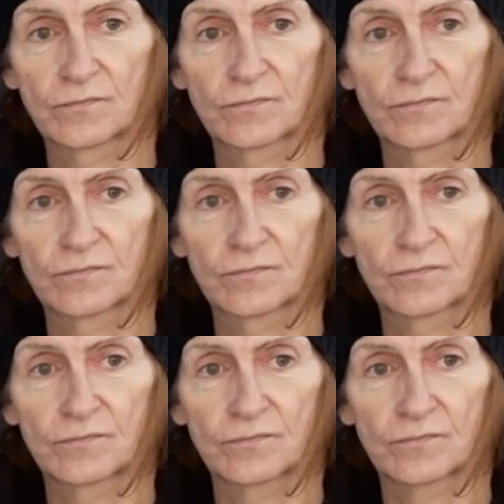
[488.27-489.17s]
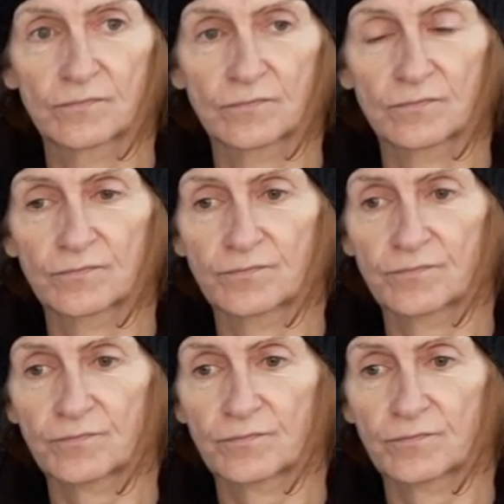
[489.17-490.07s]

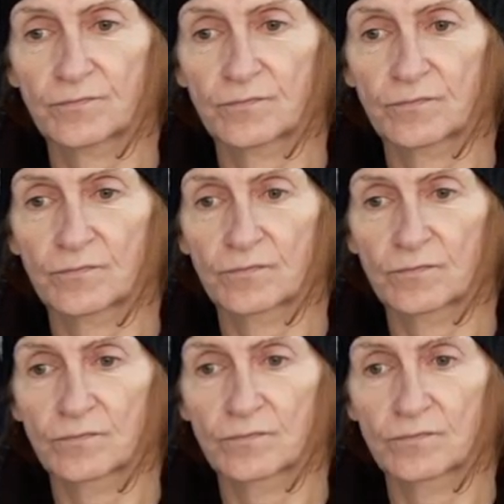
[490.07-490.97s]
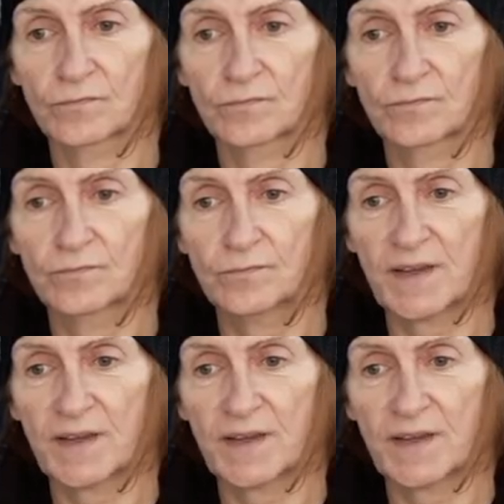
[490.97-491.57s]
(not speaking)